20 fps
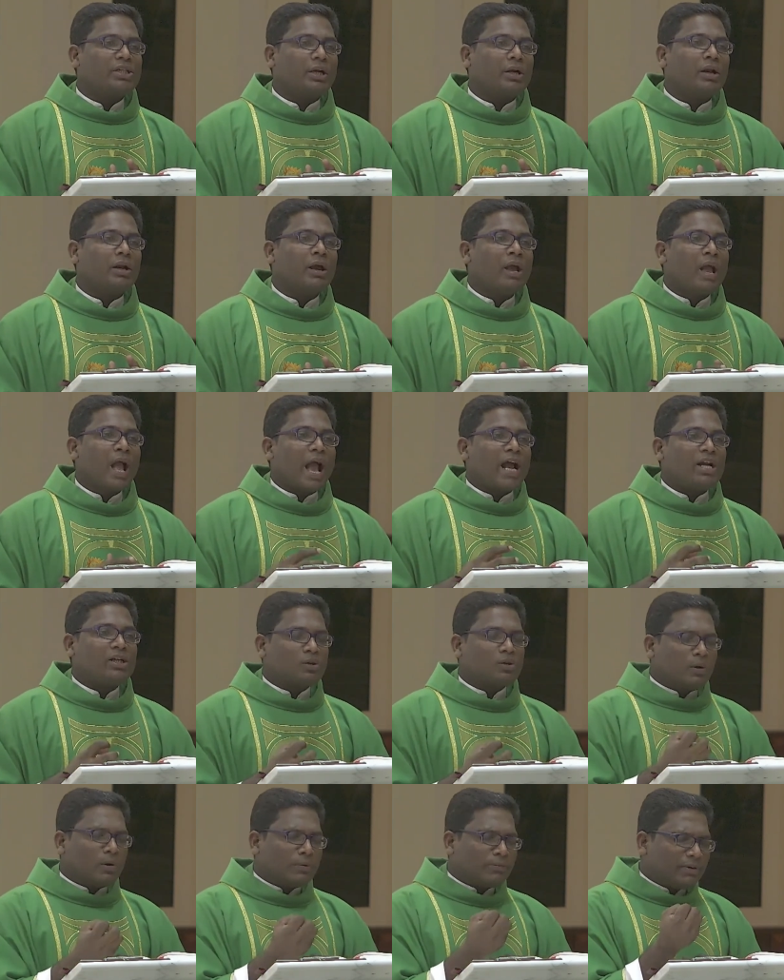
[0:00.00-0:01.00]
And so if
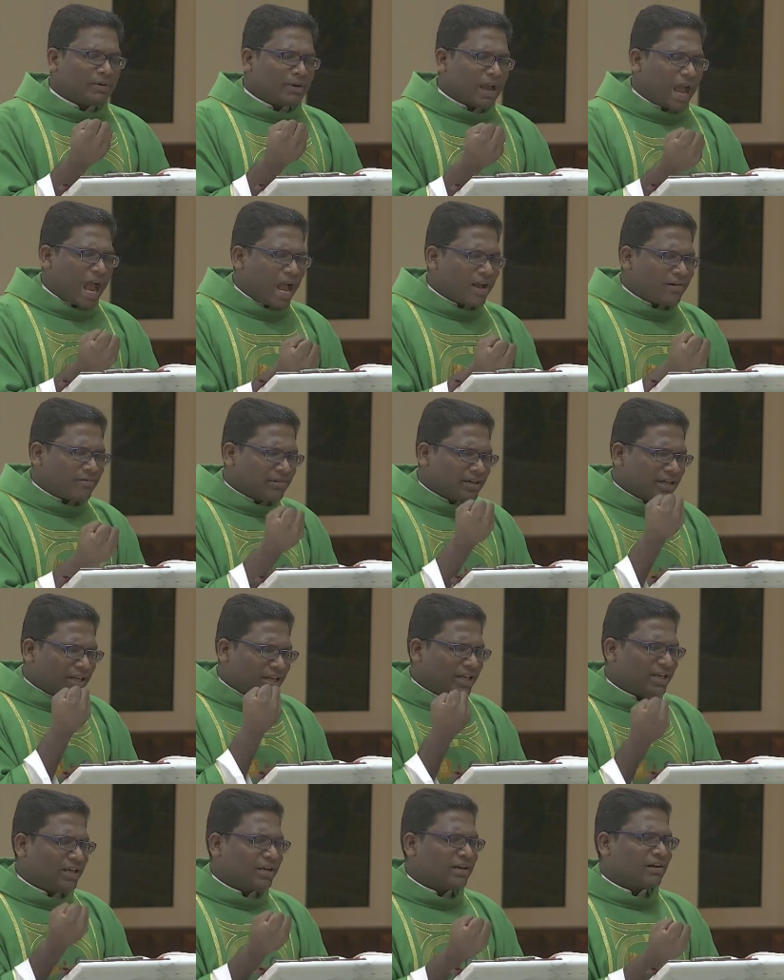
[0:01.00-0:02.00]
you have
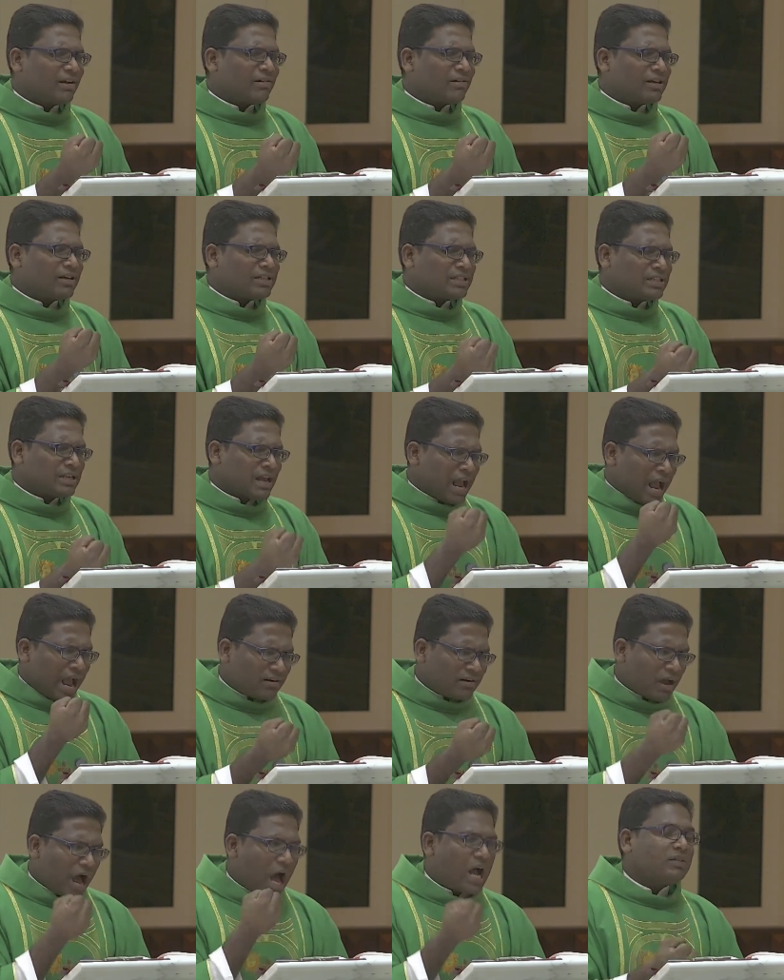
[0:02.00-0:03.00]
eagerness and
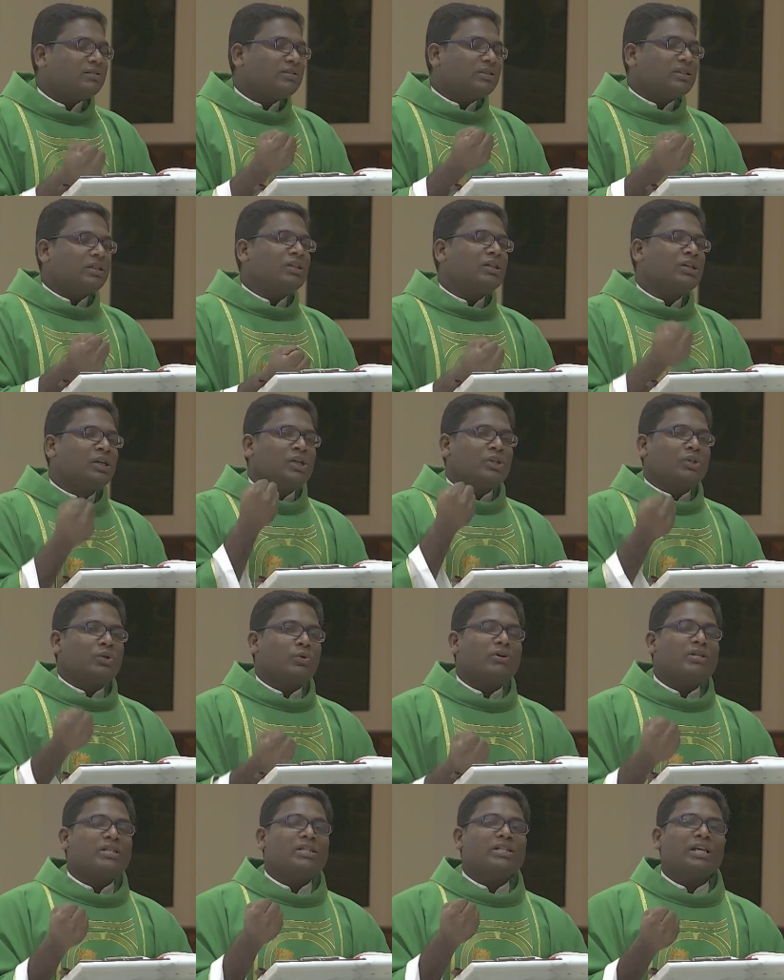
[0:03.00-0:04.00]
hunger to
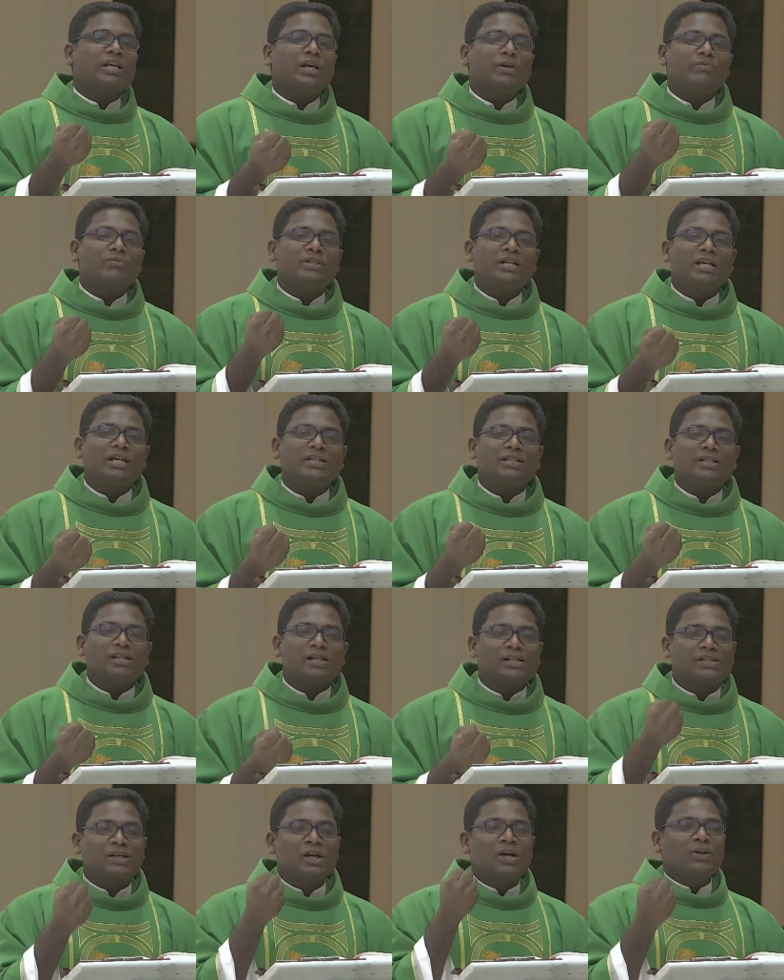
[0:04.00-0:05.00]
receive Jesus
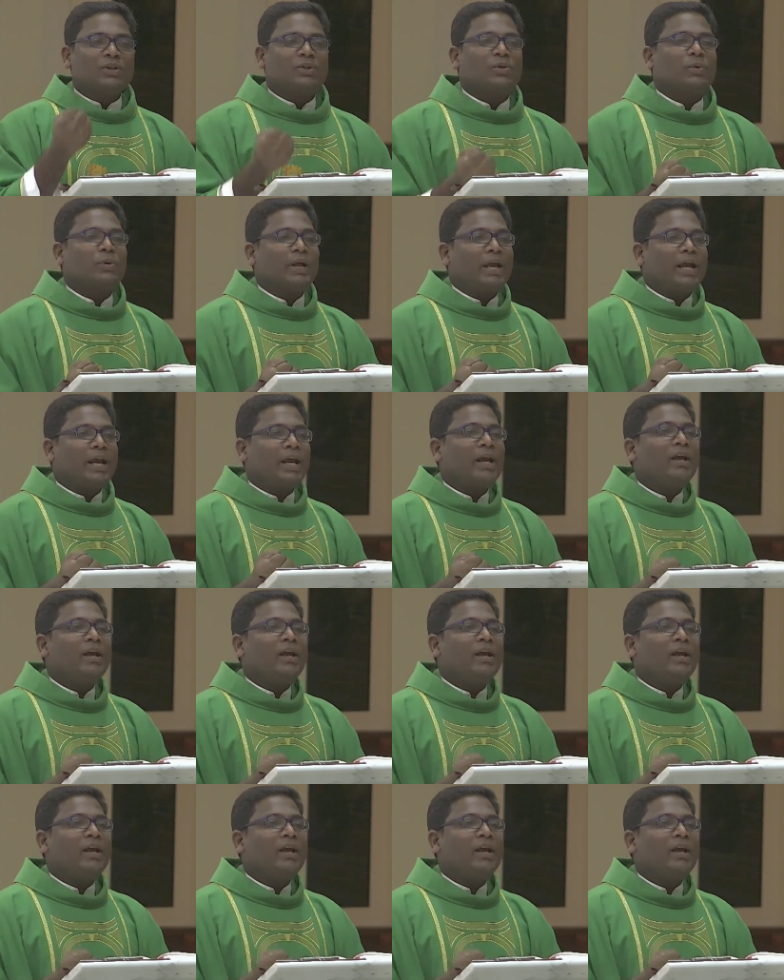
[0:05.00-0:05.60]
today,